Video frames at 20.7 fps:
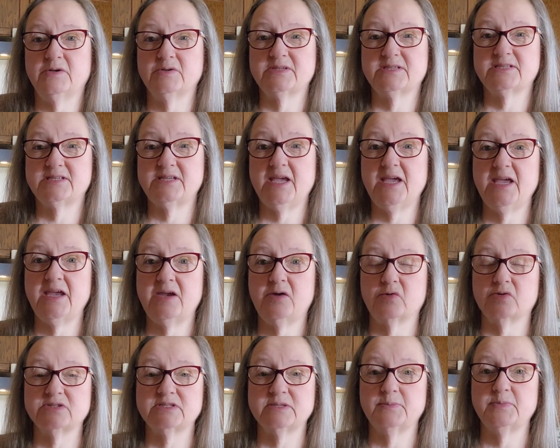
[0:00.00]
steak
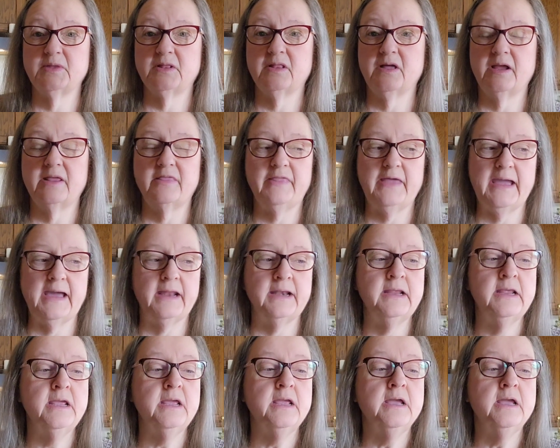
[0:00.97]
or something like that.